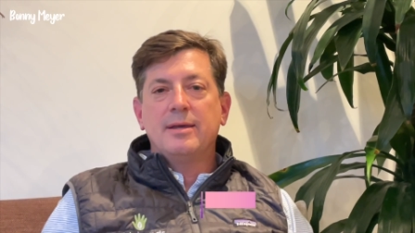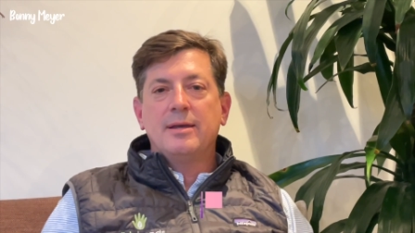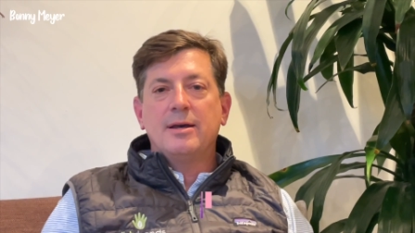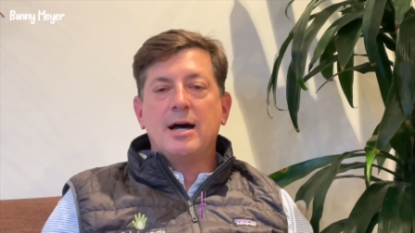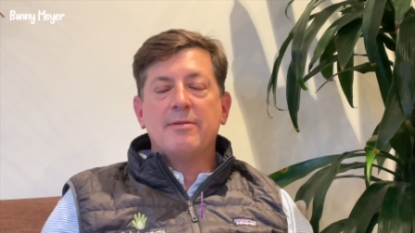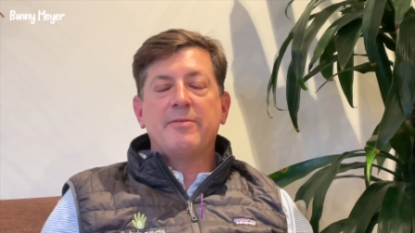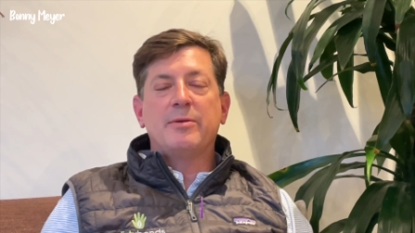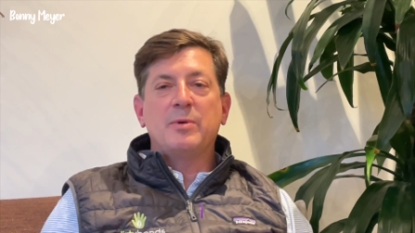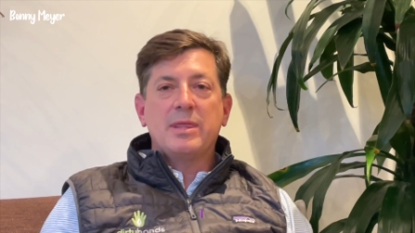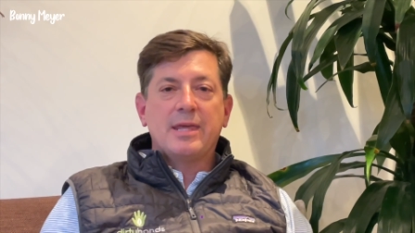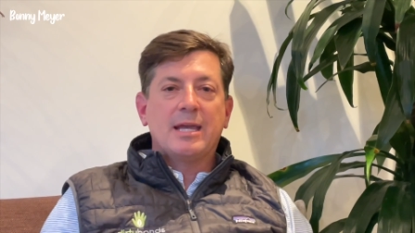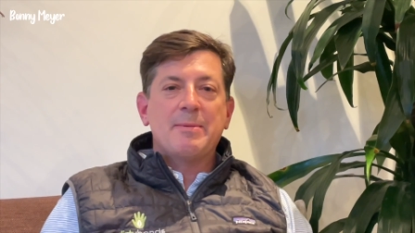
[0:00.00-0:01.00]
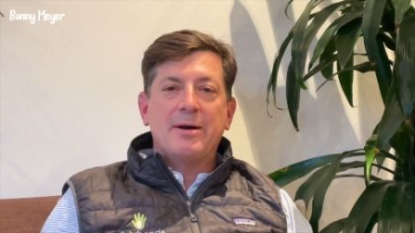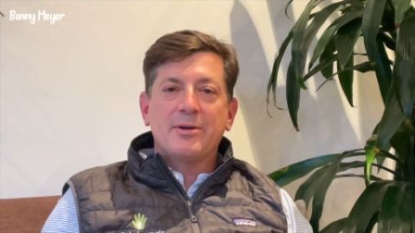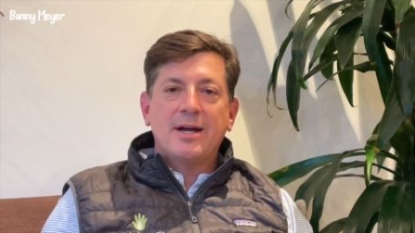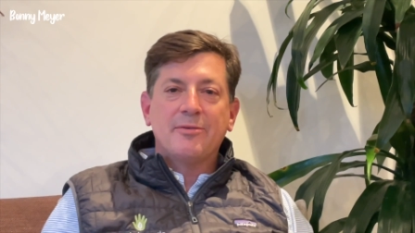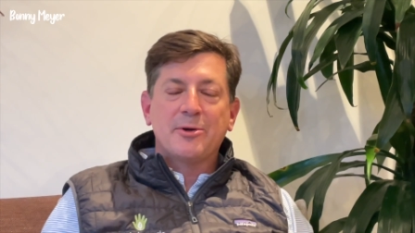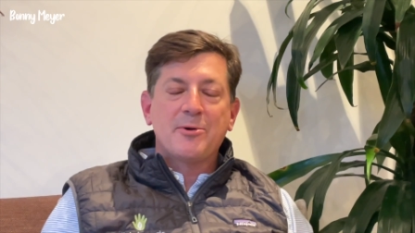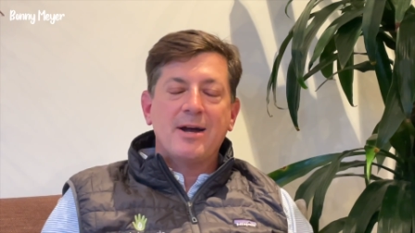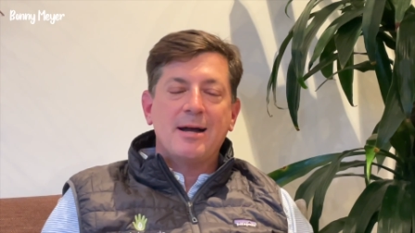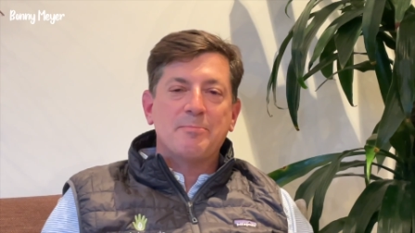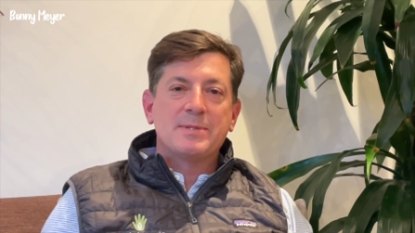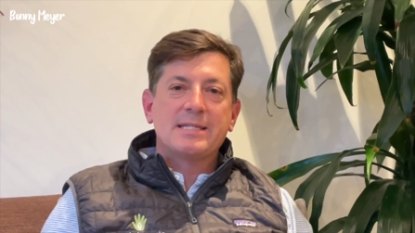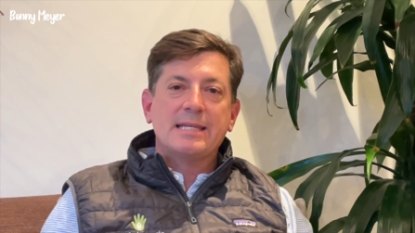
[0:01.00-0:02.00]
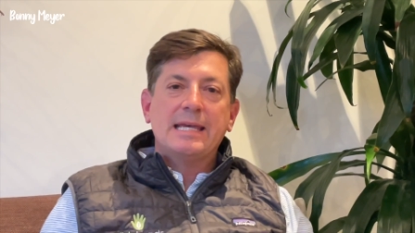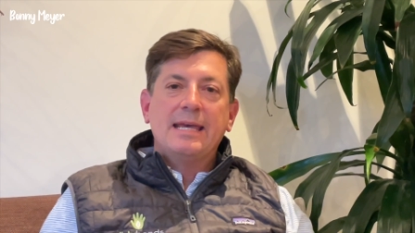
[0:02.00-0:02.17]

Often we think about cover crops